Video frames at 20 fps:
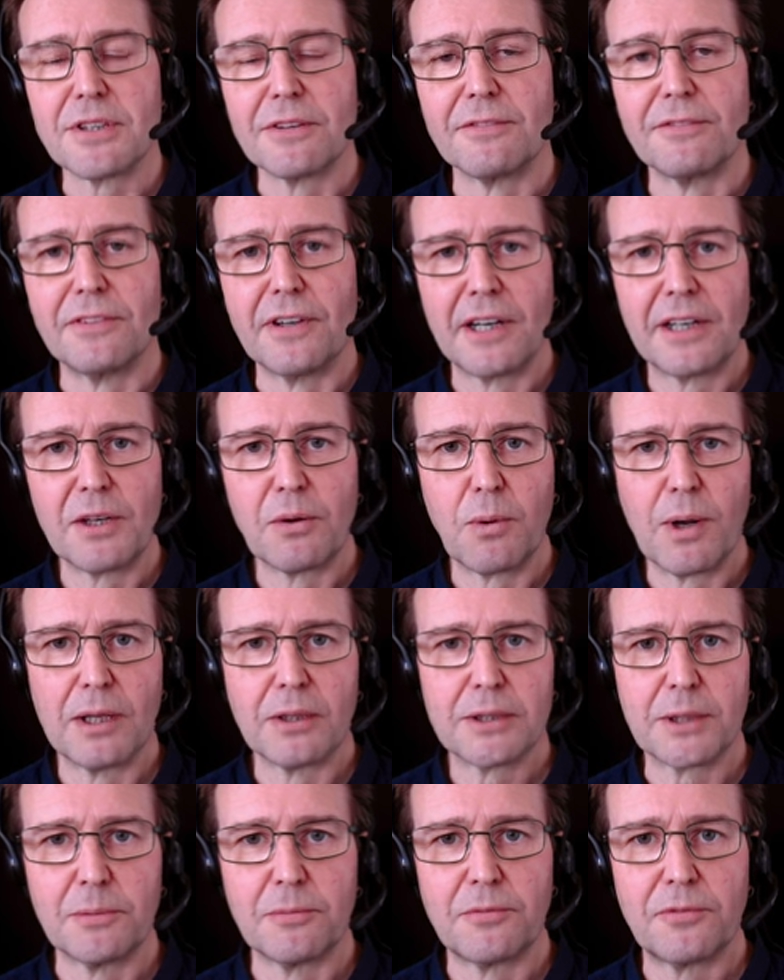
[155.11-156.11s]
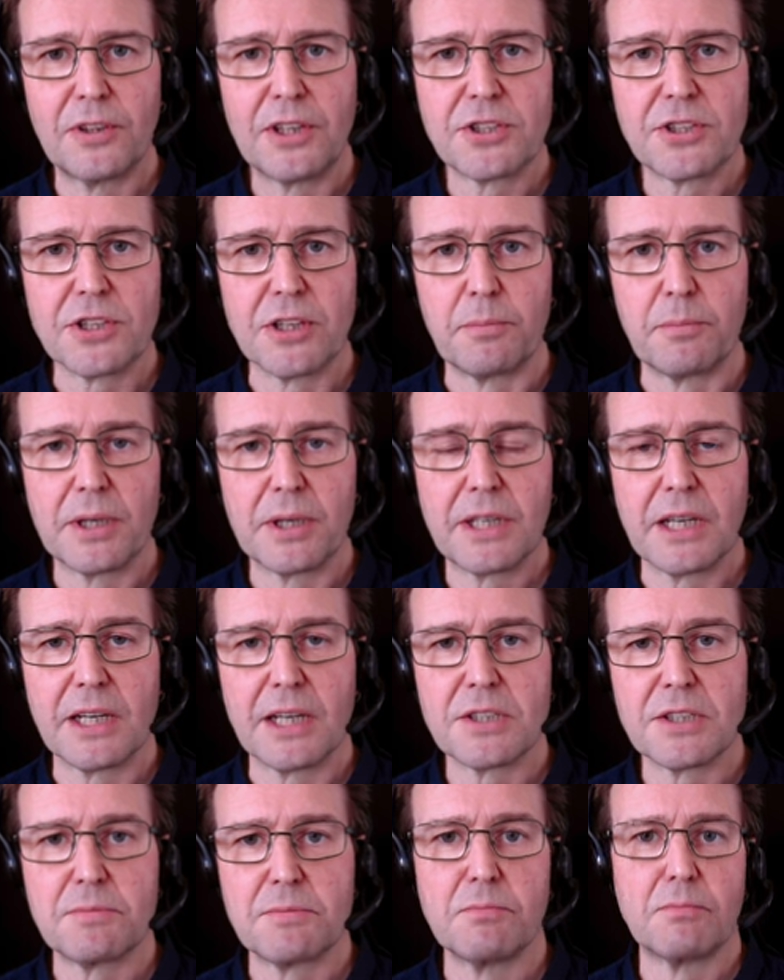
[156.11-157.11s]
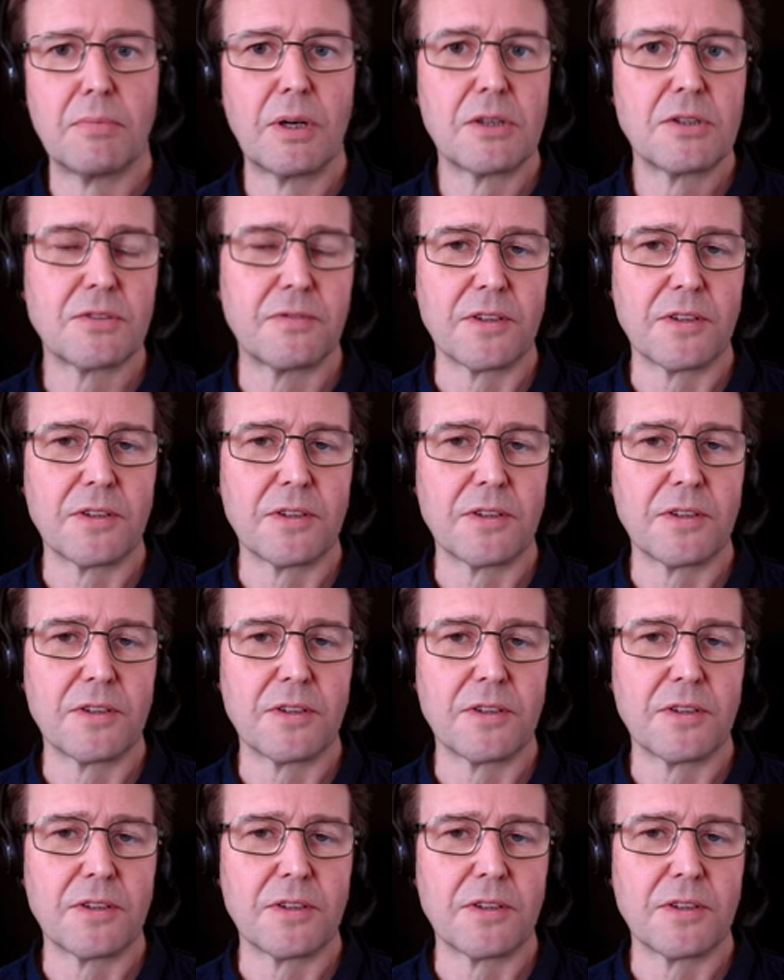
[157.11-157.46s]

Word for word: a very welcome feature because most